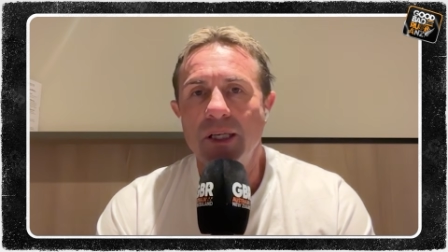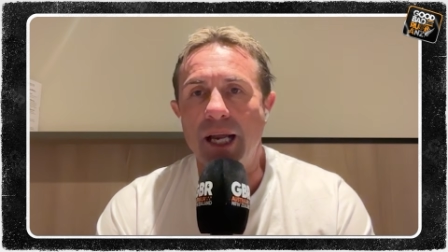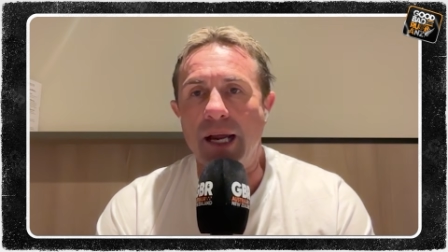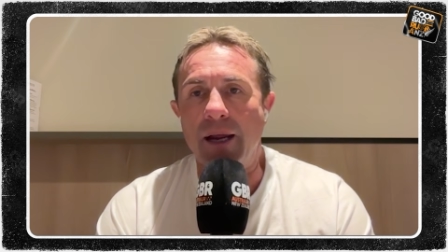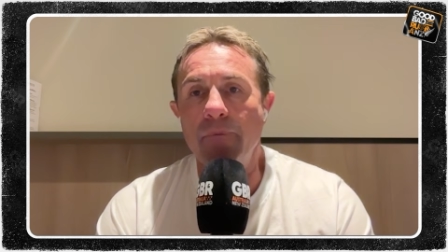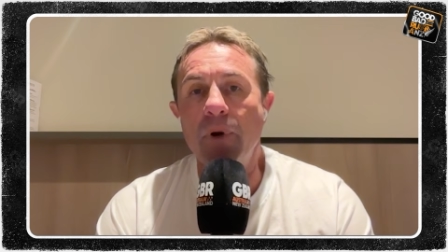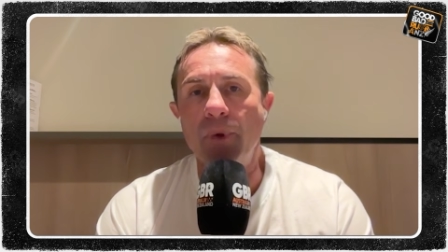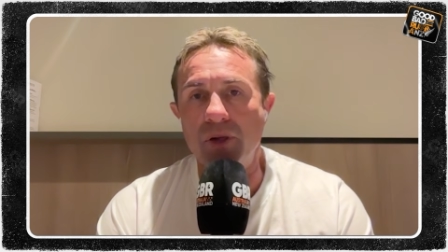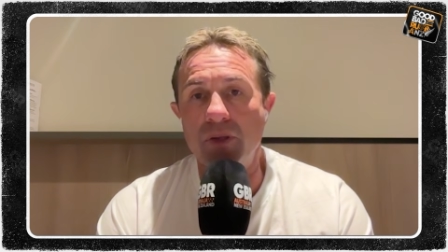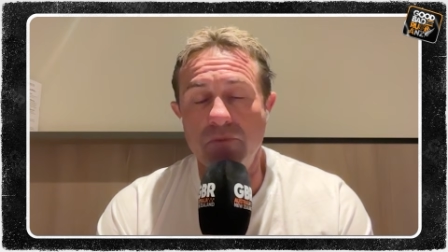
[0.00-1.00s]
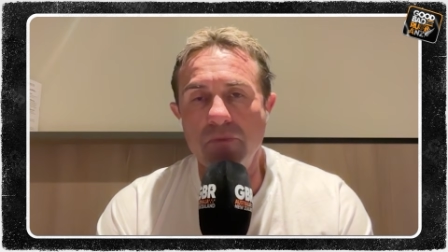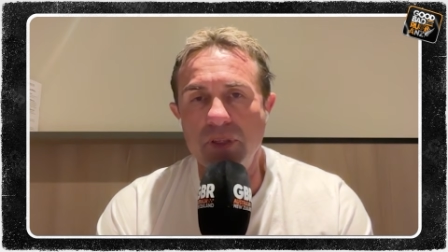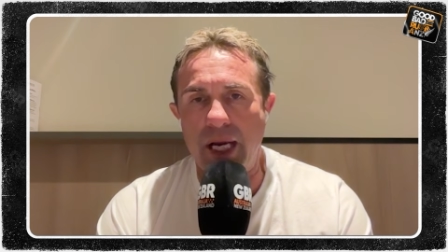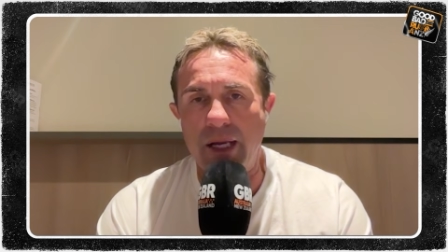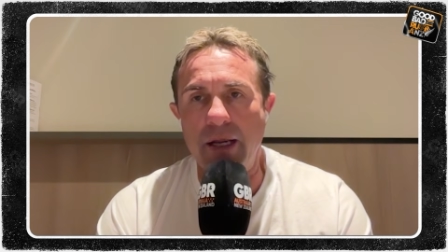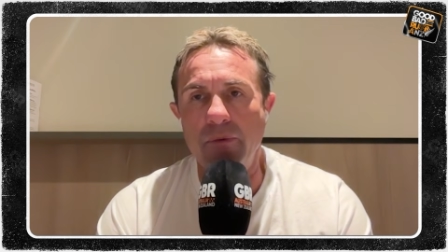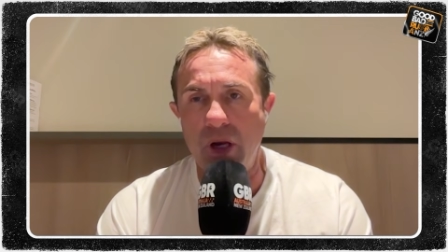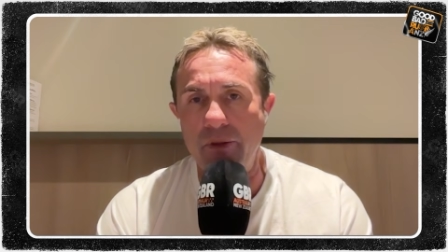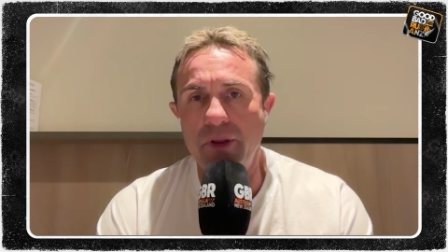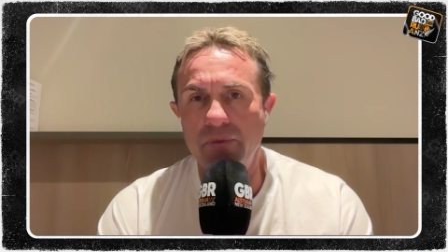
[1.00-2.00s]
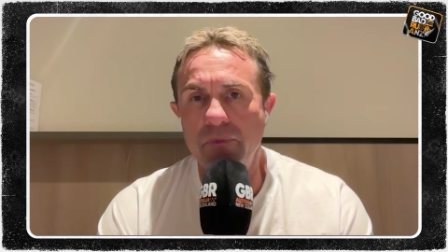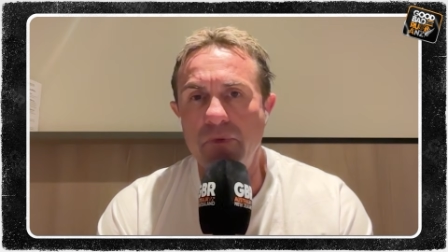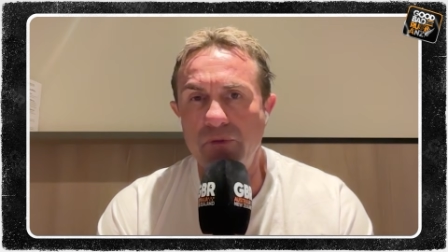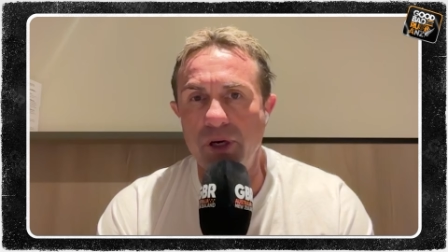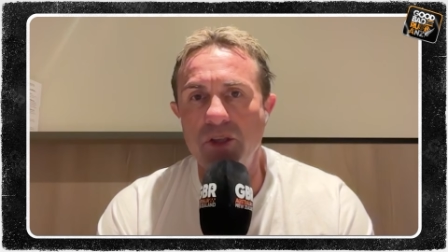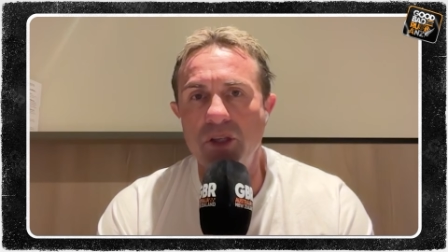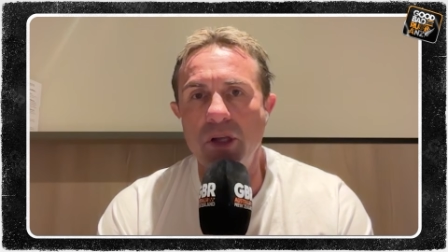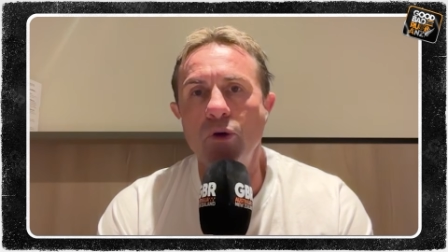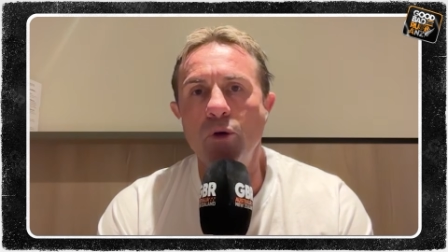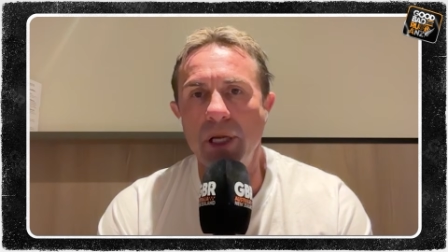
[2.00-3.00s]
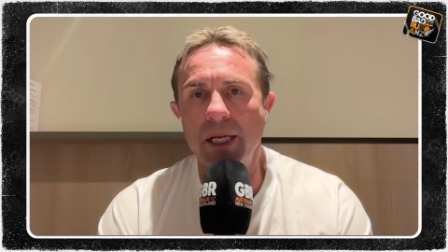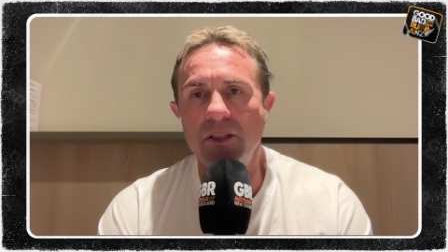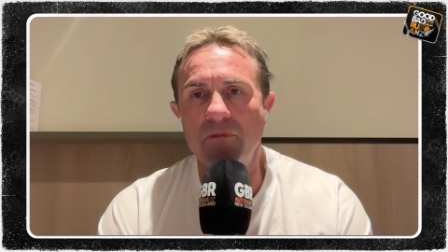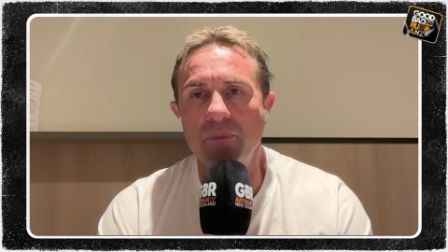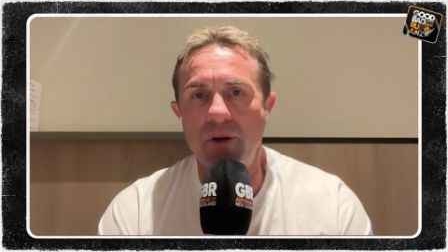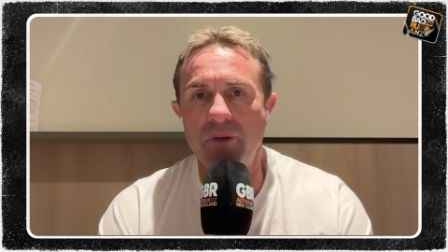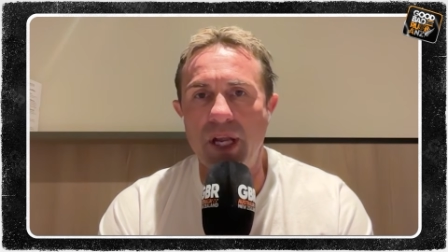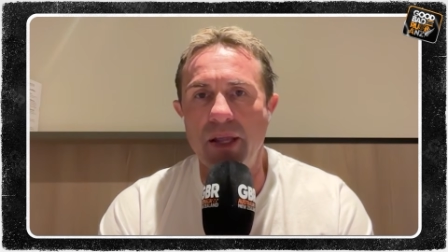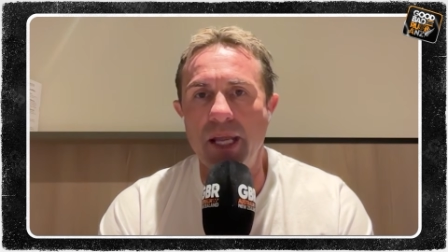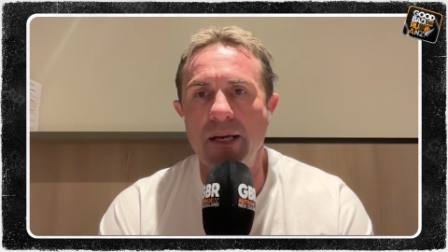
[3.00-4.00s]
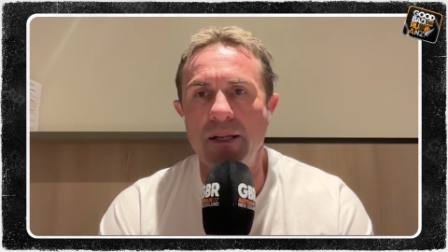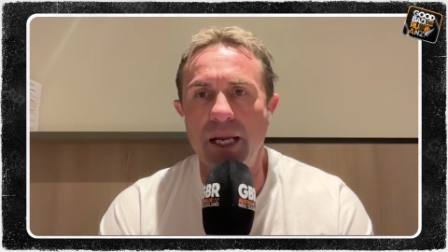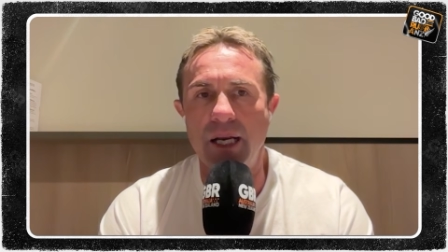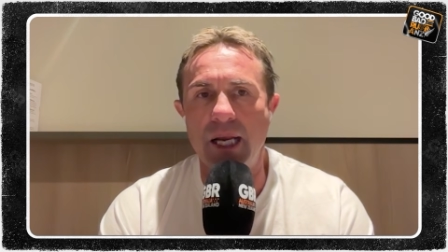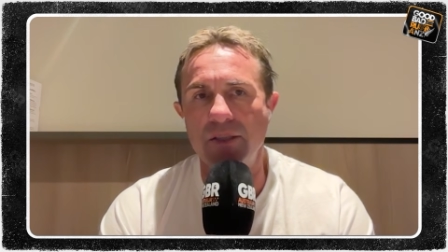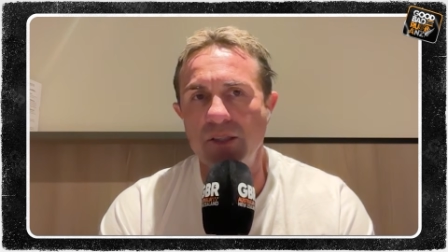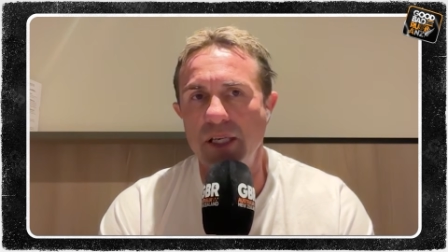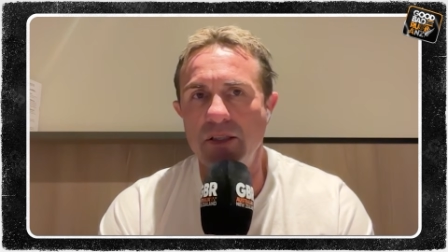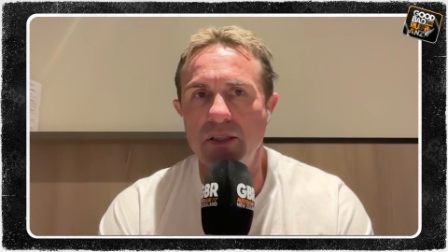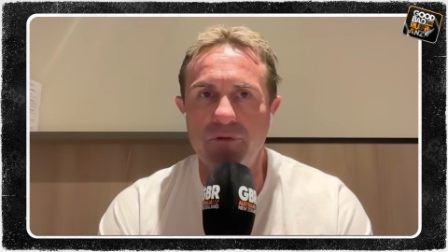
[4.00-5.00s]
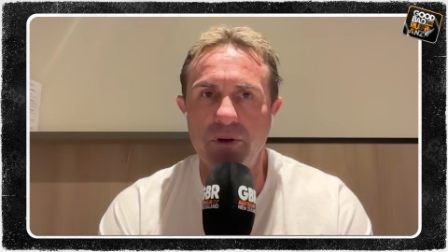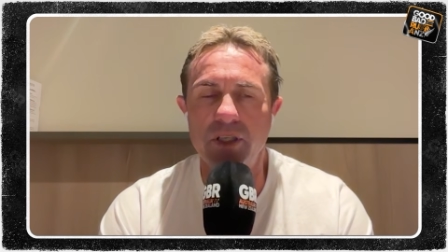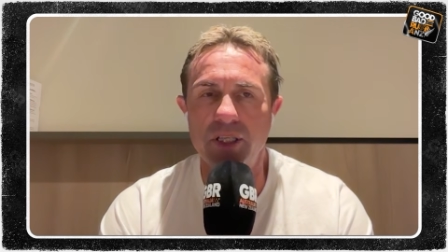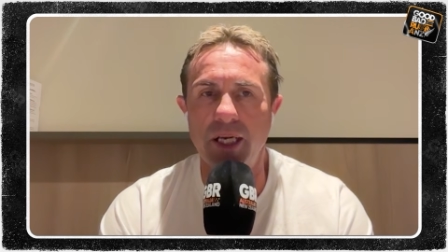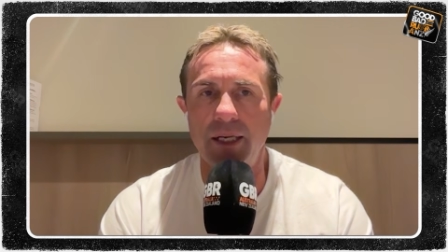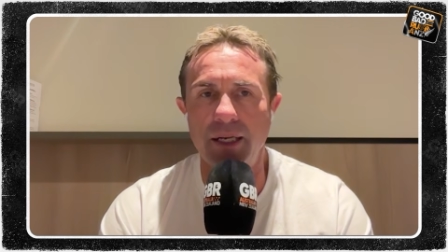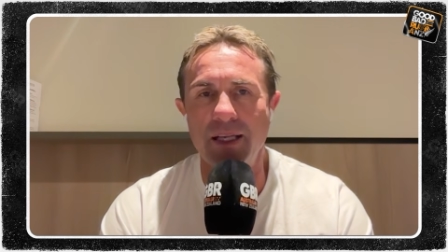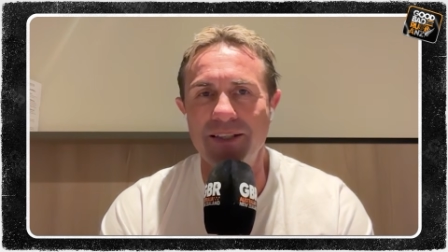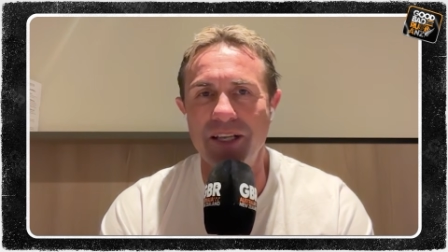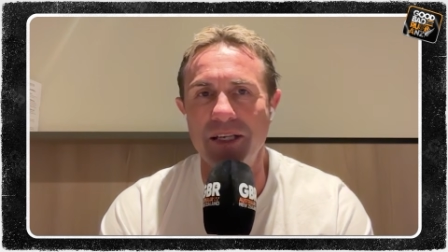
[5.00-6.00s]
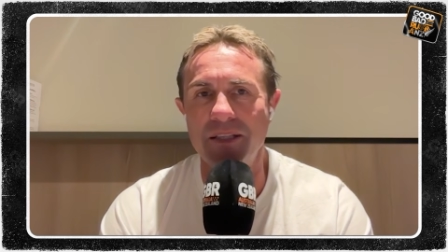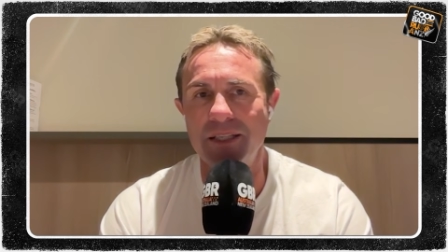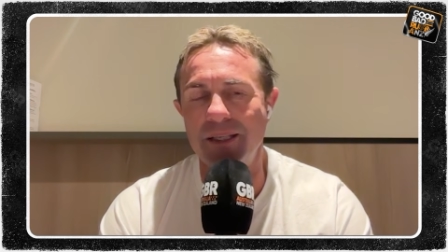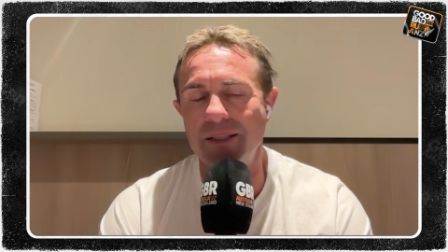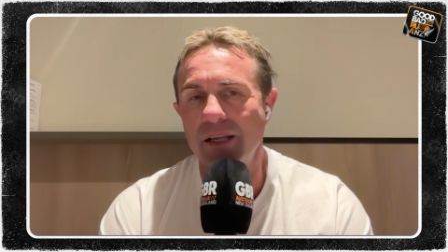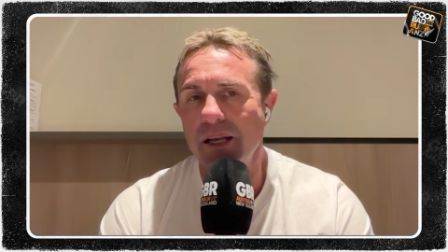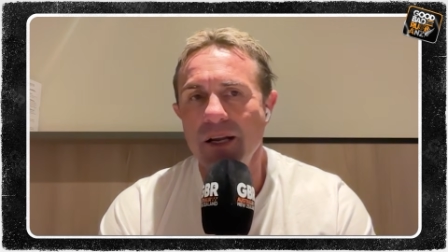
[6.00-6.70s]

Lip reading: I'm not saying that like the French and the All Blacks have both done that in that last test, and the French did it in the second test.